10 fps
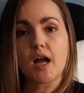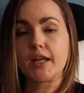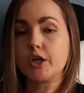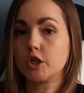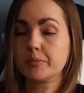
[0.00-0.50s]

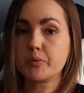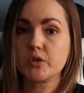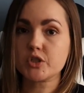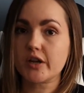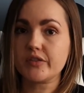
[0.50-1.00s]
I hope
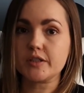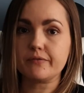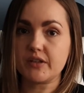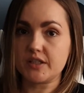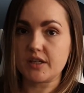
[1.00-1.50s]
you enjoyed this
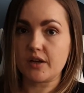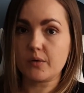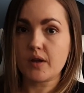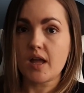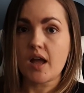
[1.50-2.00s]

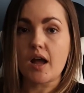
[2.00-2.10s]
video.